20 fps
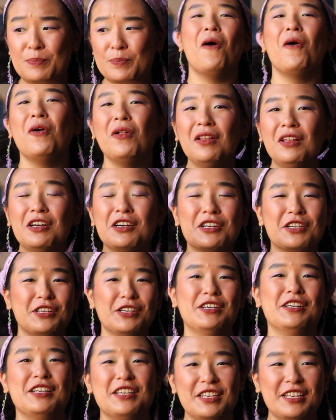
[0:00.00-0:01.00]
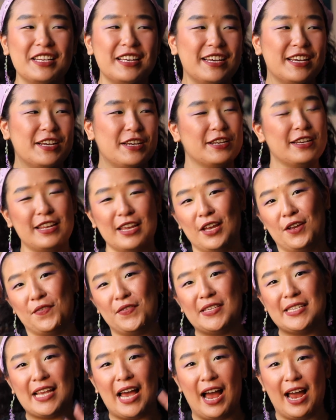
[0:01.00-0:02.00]
All good
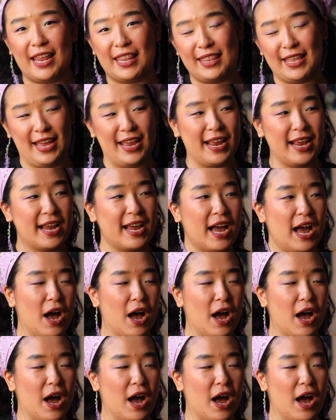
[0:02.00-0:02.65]
gifts, I think.